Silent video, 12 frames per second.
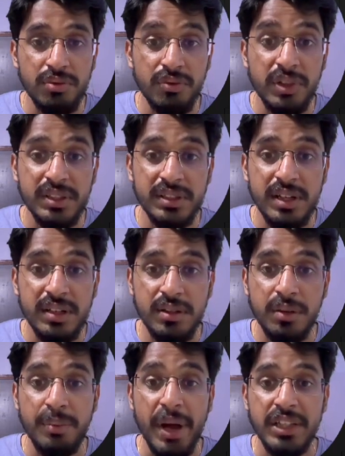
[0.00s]
once there is a
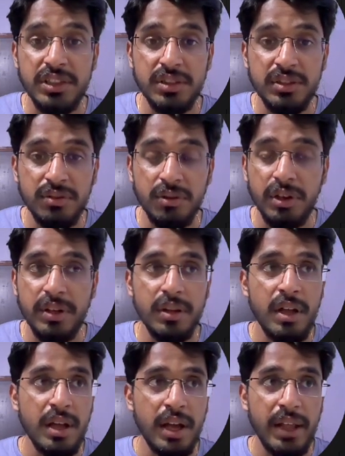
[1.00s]
match. Okay,
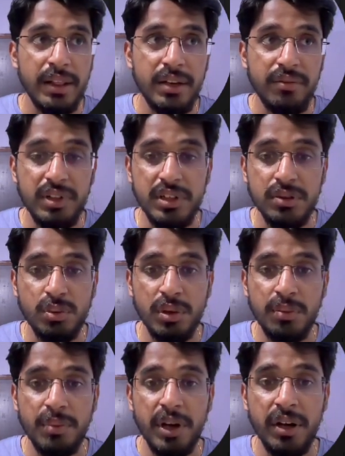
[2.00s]
and then we just want to
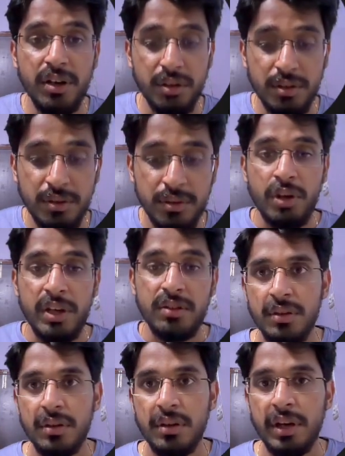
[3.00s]
break. Okay,
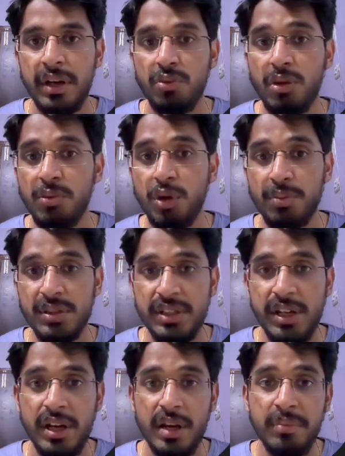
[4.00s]
and one more
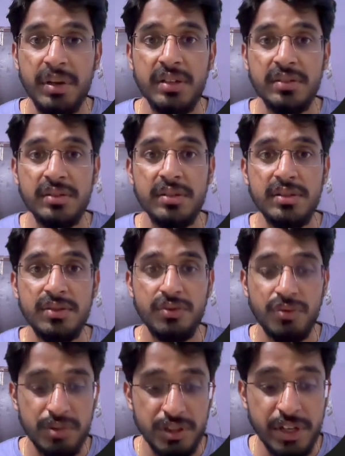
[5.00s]
mistake I made is this
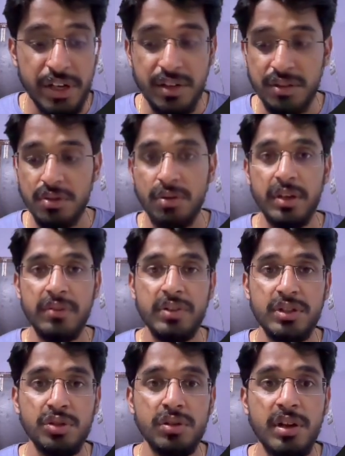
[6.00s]
status. Okay,
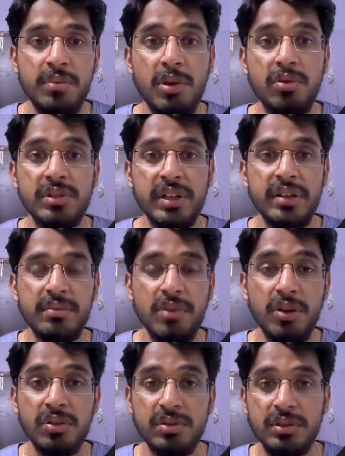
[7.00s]
which should come outside
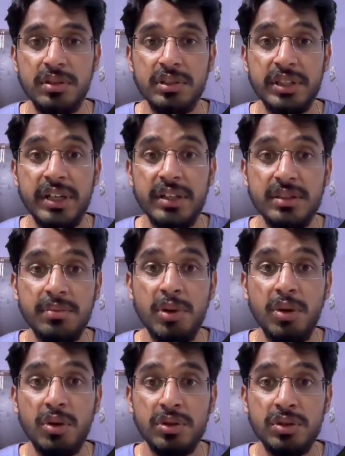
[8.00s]
because the status
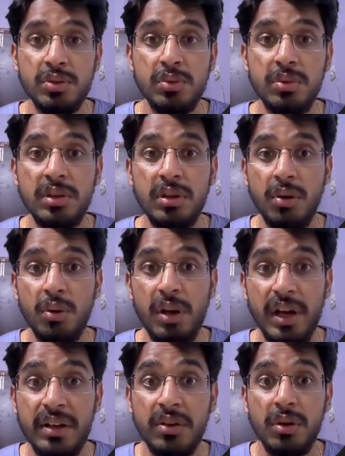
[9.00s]
belongs to the role
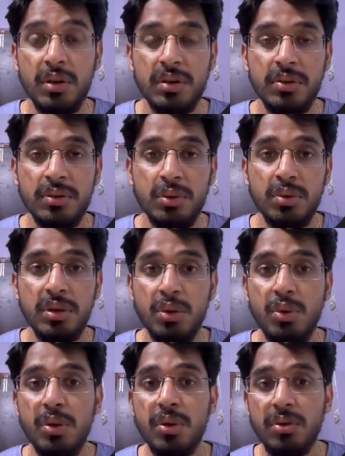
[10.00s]
and not to the
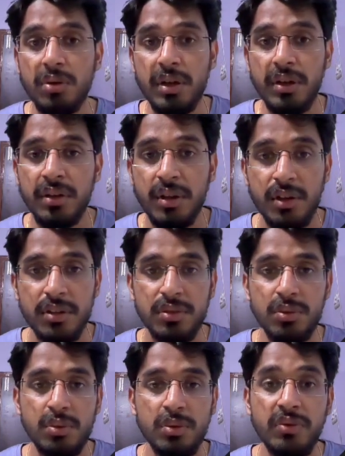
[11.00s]
code. Okay,
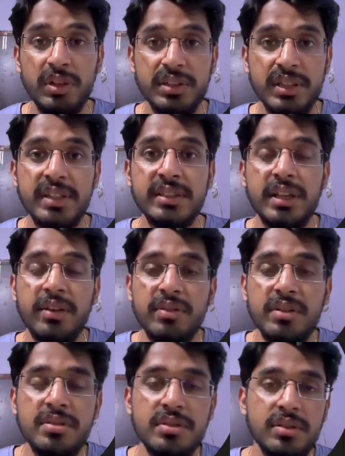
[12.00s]
so once I save
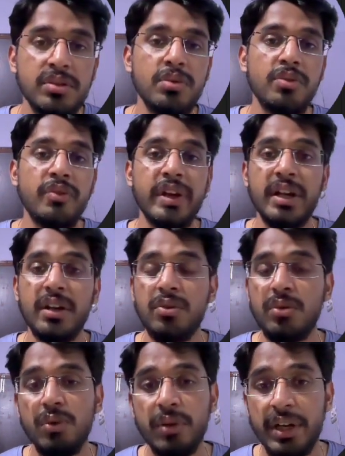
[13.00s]
this, so we can now
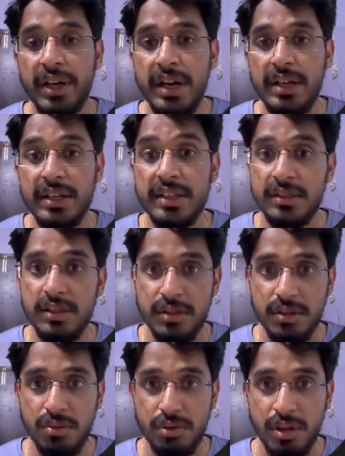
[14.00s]
go ahead and test this
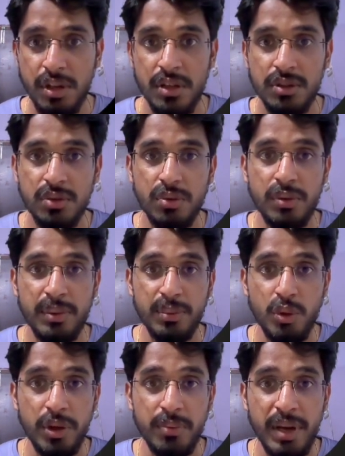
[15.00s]
out. So I'm
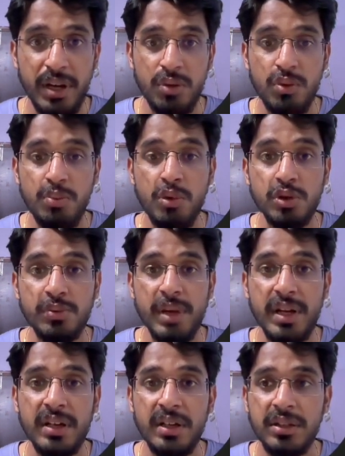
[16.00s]
going back to
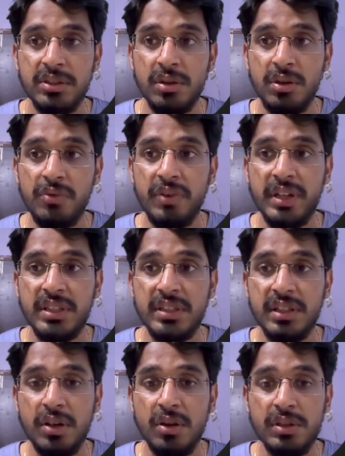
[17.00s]
Postman. So now if I just
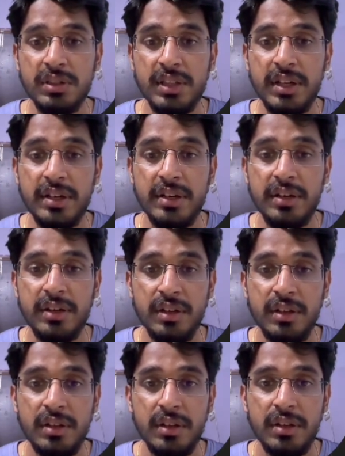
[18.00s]
click on send,
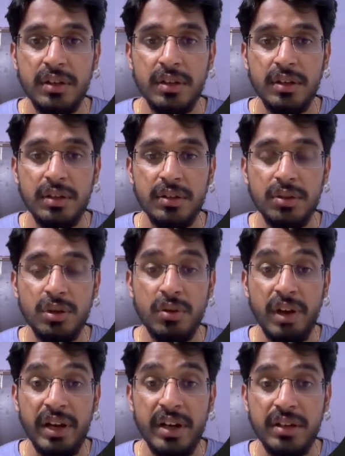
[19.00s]
so now
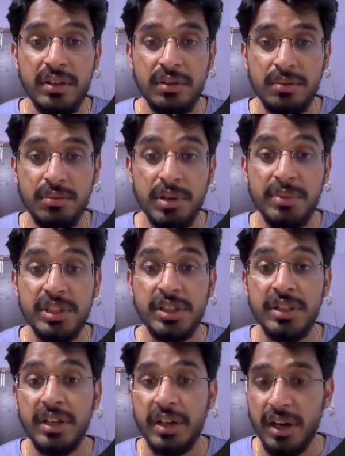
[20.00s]
I get a
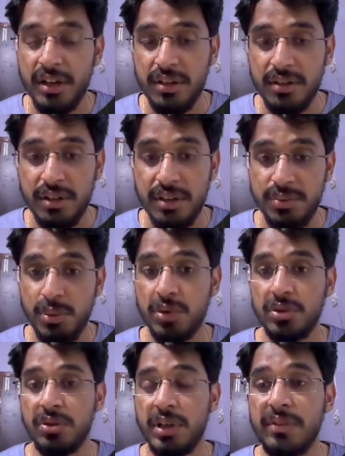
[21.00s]
permission denied
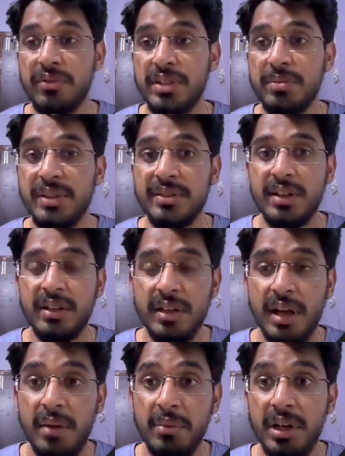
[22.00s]
response. Okay, which means that
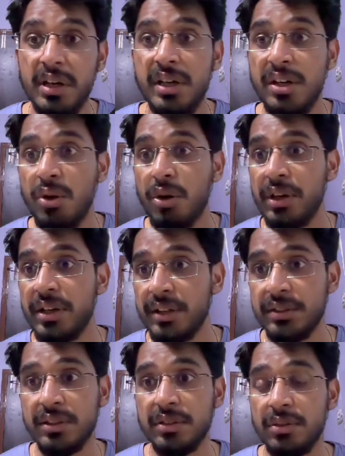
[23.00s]
I am currently logged in
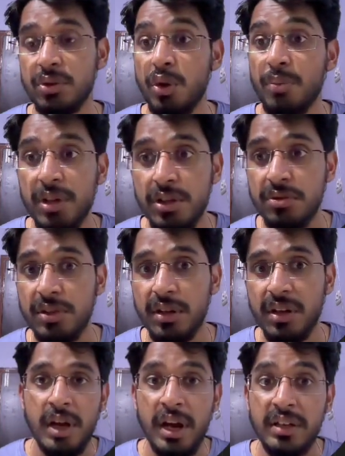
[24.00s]
as a normal user,
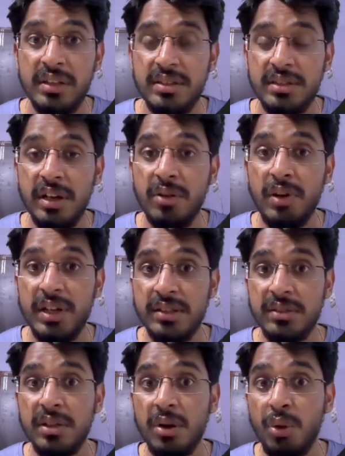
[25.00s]
and this requires
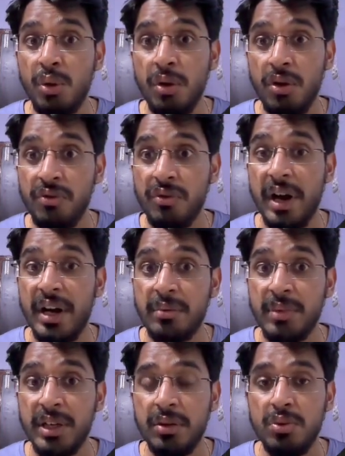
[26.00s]
the role of
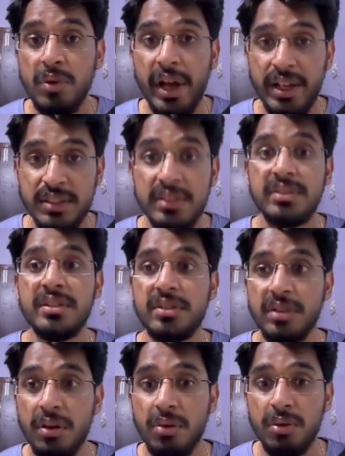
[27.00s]
admin to access this
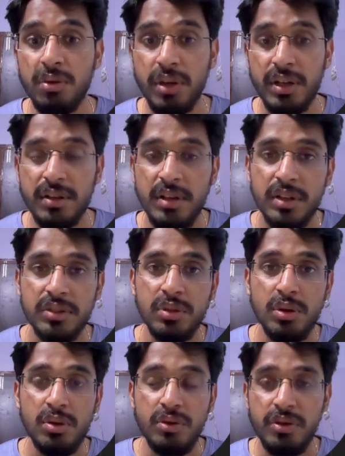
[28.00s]
route. Okay, so
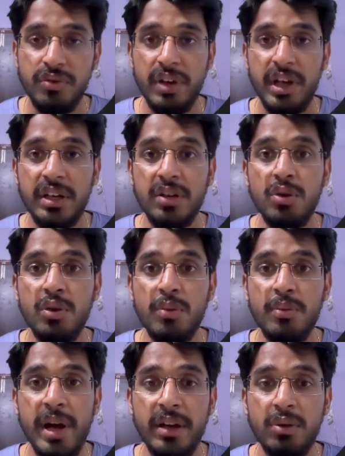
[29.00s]
now if I go
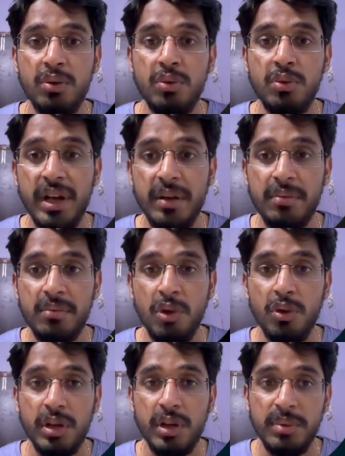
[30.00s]
back to my
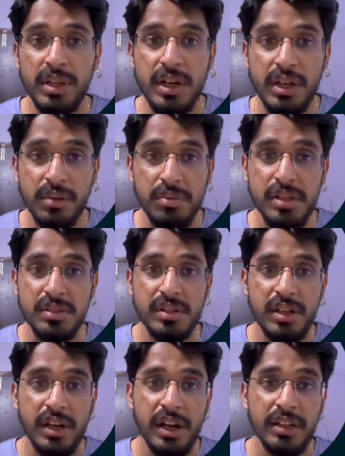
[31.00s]
MongoDB database
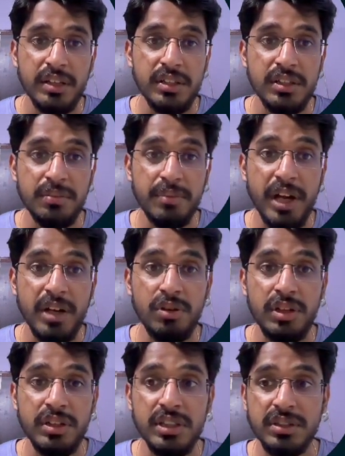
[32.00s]
and then
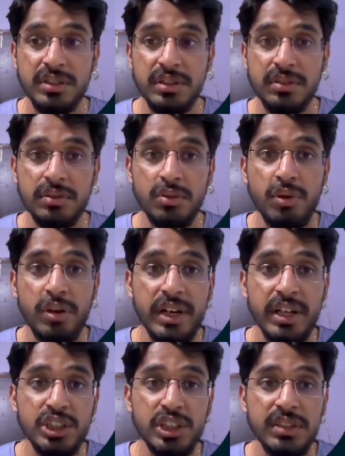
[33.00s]
manually just go ahead
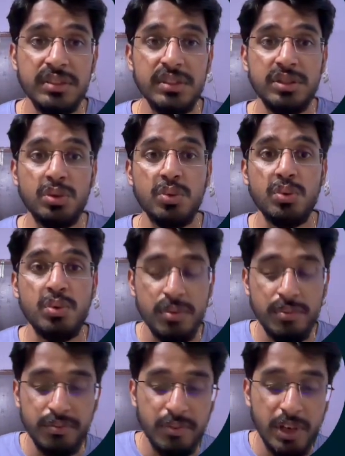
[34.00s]
and change this to
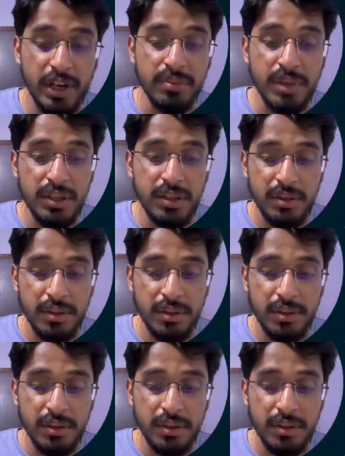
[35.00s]
admin